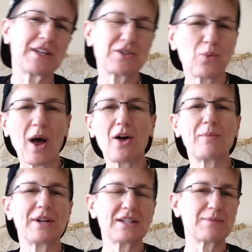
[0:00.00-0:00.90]
it as well,
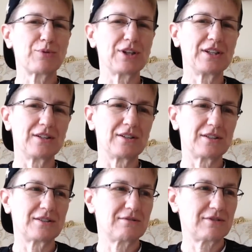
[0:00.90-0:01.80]
but it is a pretty uh,
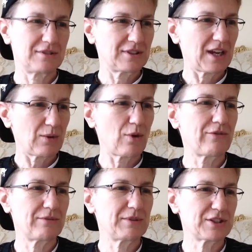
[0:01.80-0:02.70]
tight
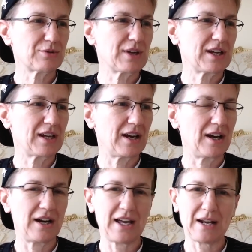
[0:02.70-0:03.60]
woven mystery,
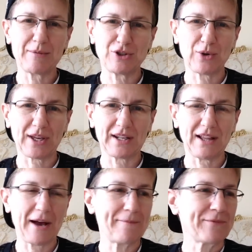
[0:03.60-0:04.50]
uh, and I'm enjoying it a
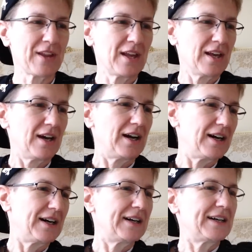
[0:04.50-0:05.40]
lot.
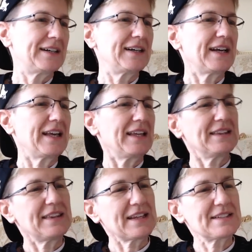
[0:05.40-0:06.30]
Uh,
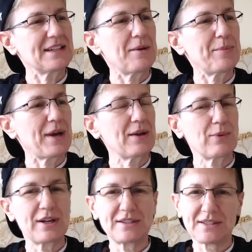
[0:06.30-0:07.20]
next up, I
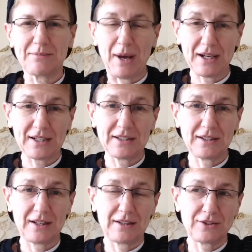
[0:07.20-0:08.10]
read some manga,
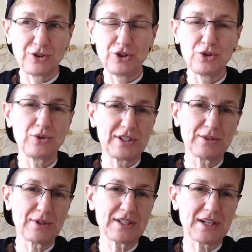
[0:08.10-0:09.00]
uh, two
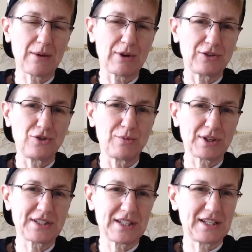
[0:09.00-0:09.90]
series. I read two
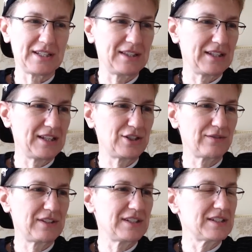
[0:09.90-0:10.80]
books in each
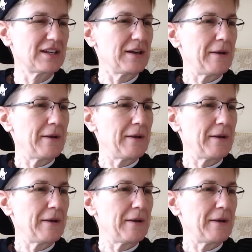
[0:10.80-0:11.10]
of these.